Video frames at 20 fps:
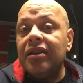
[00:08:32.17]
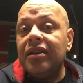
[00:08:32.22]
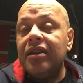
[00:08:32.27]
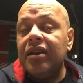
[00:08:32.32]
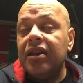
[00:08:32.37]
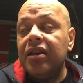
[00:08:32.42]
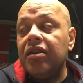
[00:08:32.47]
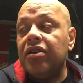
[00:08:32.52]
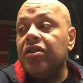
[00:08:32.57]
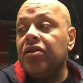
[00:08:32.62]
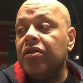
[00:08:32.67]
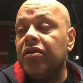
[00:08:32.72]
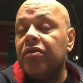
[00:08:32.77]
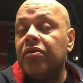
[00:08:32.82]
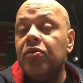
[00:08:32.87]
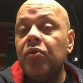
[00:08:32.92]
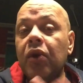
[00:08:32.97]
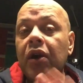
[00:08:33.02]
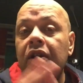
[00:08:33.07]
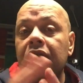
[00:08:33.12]
they, you
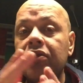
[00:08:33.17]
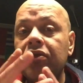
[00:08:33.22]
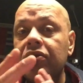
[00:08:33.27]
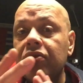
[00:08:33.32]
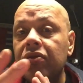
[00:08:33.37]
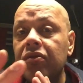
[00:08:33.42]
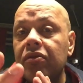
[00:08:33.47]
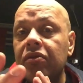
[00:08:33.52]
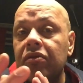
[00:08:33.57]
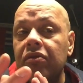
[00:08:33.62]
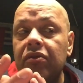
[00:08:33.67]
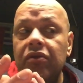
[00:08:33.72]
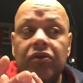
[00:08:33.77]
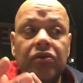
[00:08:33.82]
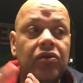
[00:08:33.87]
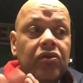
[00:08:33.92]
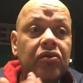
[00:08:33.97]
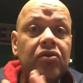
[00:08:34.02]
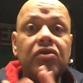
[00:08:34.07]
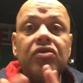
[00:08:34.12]
know, want to
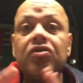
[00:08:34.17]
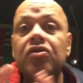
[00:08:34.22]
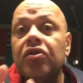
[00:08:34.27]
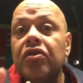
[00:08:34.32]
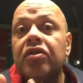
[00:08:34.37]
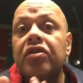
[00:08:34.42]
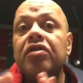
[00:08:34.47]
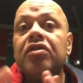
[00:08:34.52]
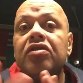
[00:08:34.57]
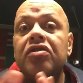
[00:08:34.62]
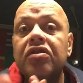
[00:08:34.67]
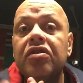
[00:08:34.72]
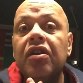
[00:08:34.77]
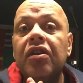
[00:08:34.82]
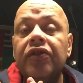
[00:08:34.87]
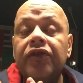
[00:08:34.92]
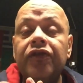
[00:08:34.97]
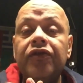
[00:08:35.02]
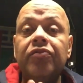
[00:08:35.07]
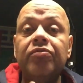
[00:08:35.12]
do certain
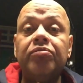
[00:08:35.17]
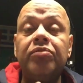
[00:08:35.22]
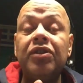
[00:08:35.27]
stuff,